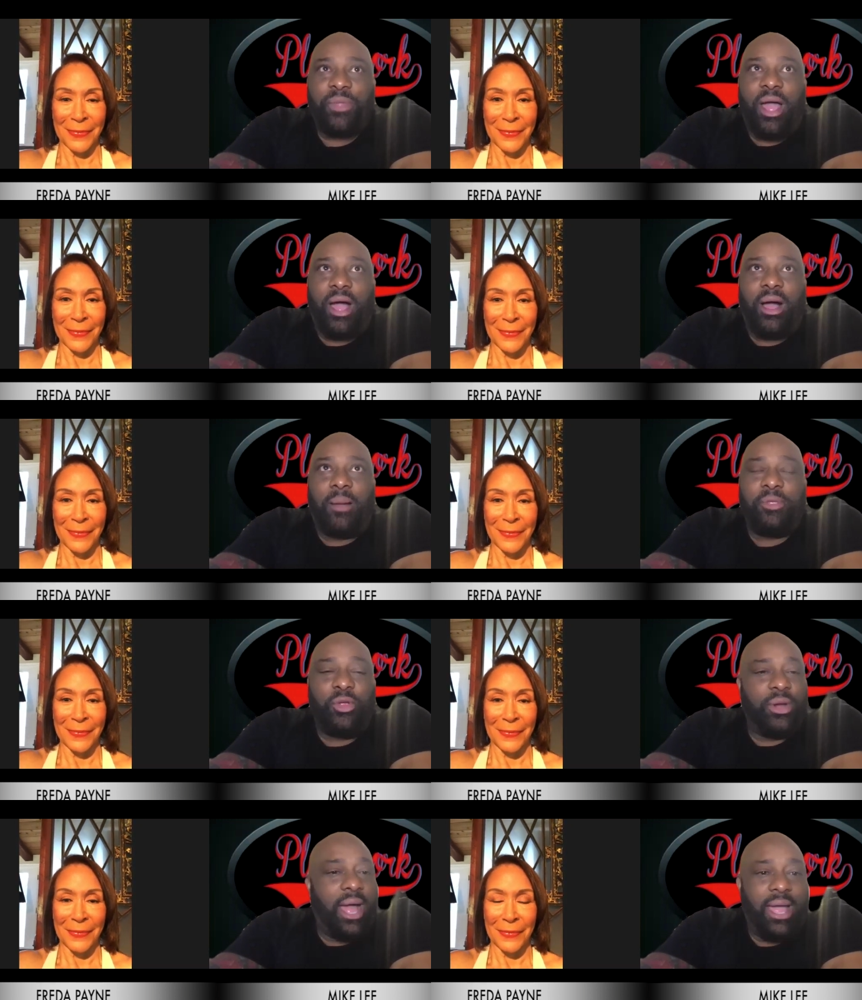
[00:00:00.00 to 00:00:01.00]
Speaker 1: um,
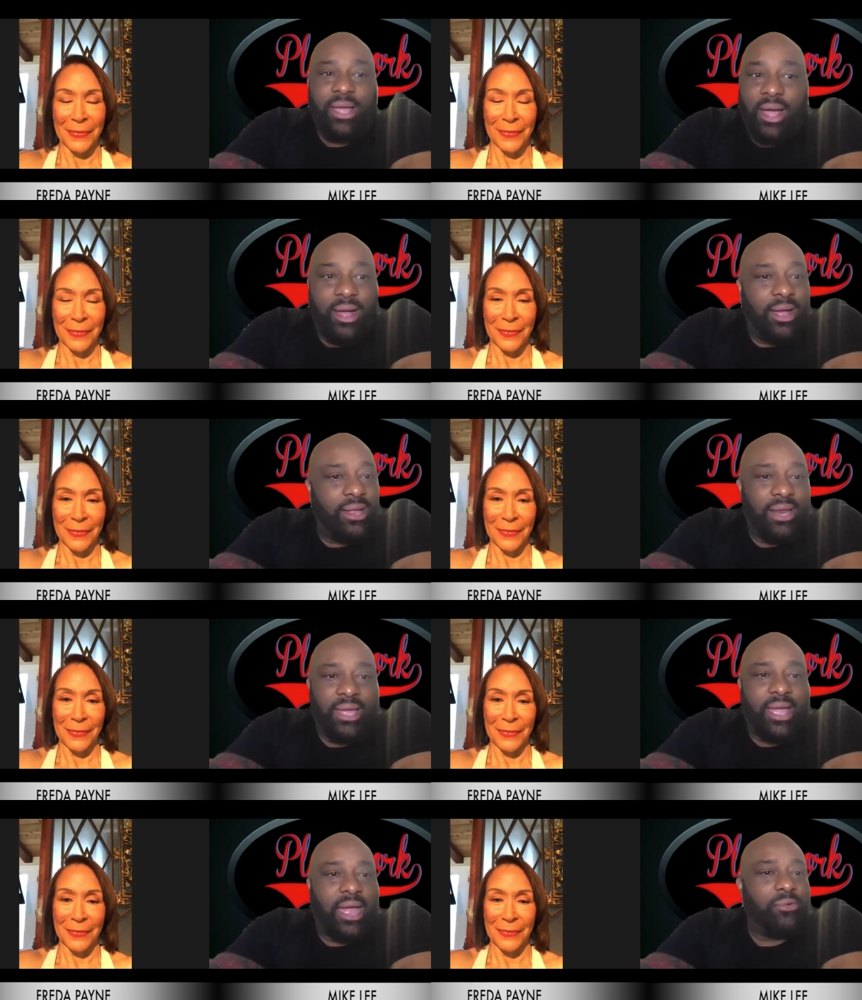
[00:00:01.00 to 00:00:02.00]
you're an icon.
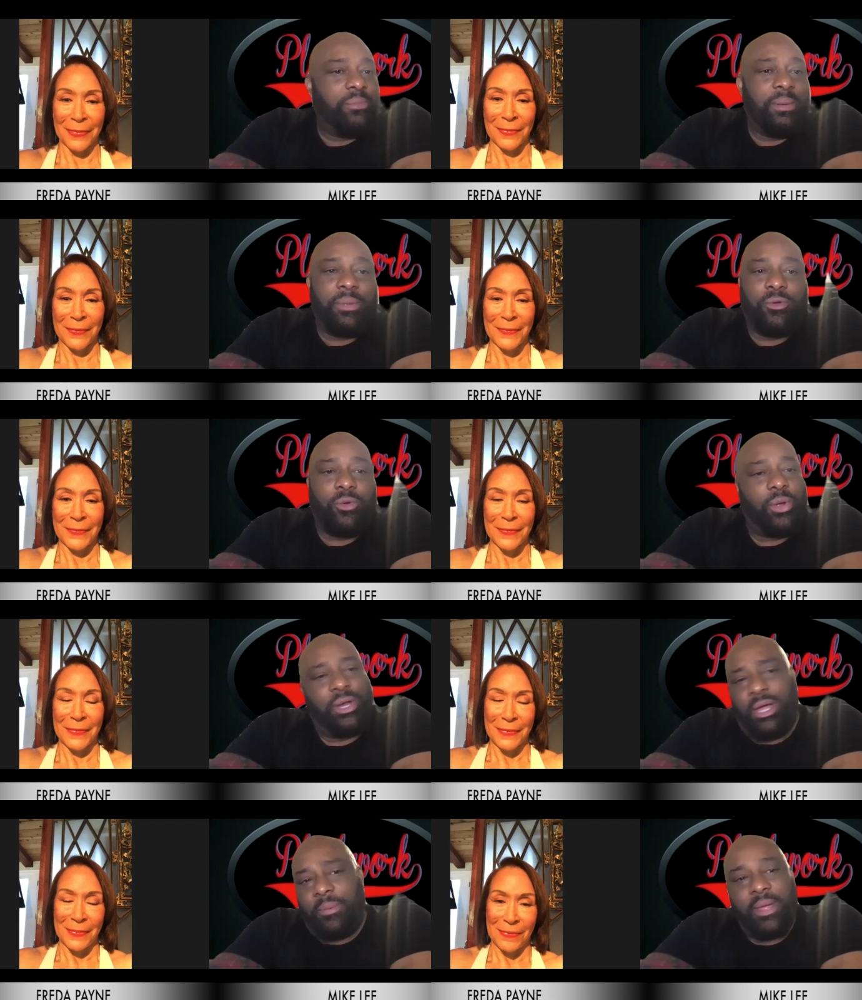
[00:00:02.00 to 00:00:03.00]
Like I remember growing
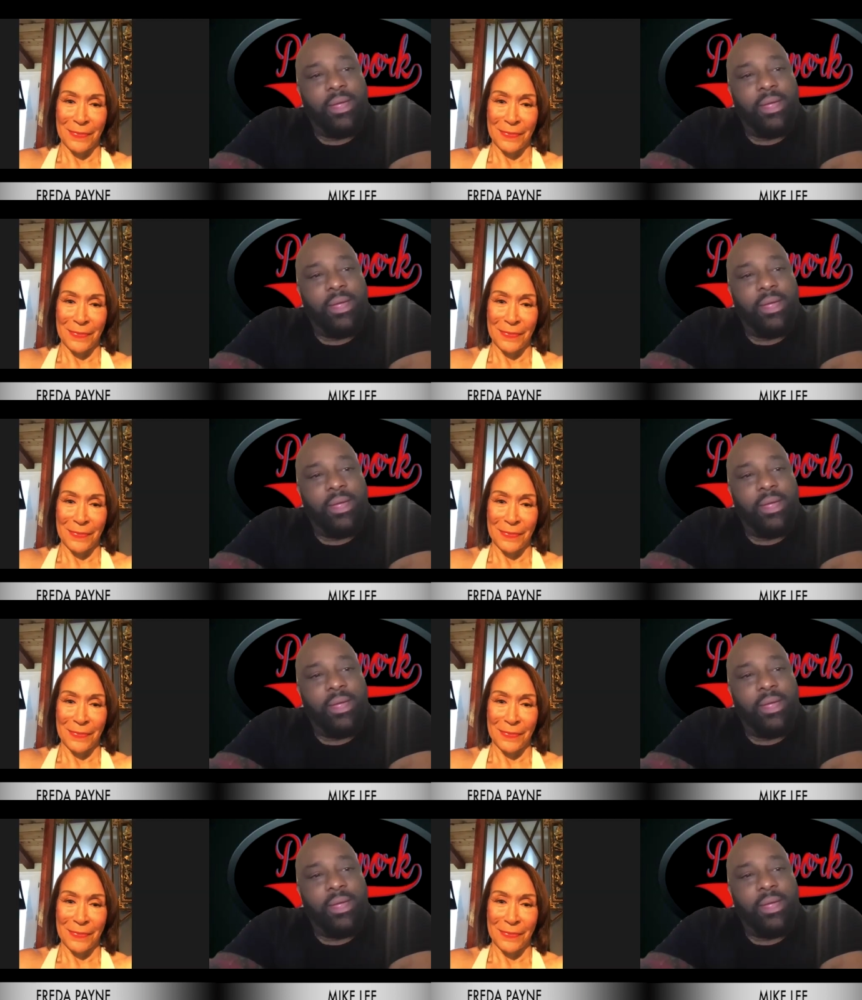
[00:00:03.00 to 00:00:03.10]
up,